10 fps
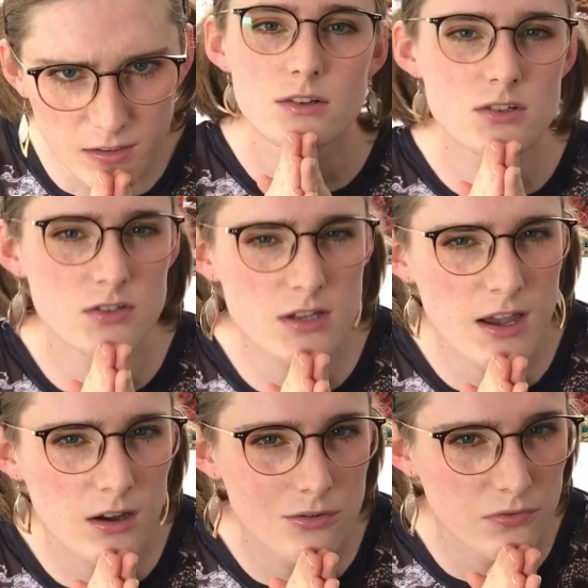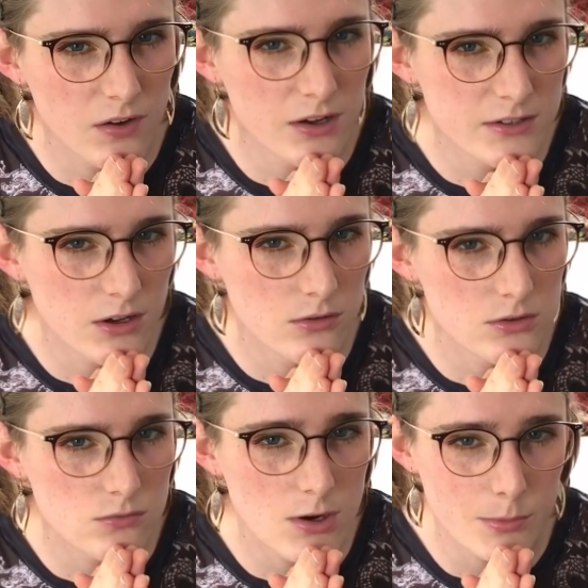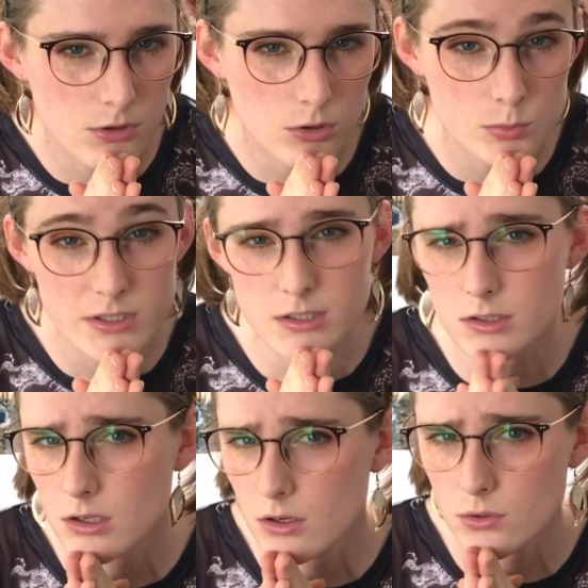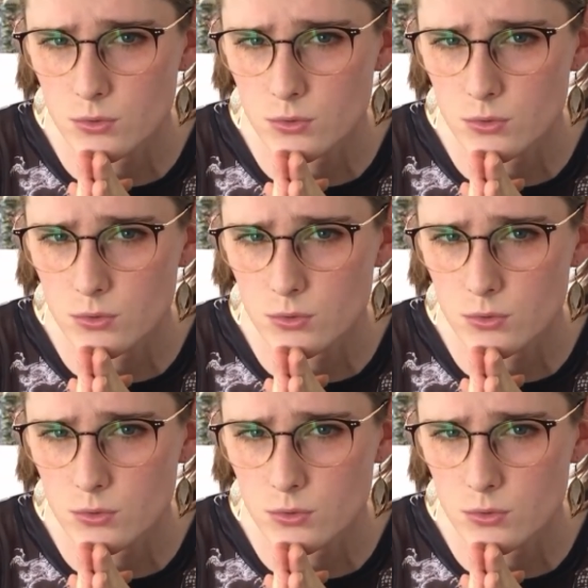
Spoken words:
Just see how far down this rabbit hole we can go.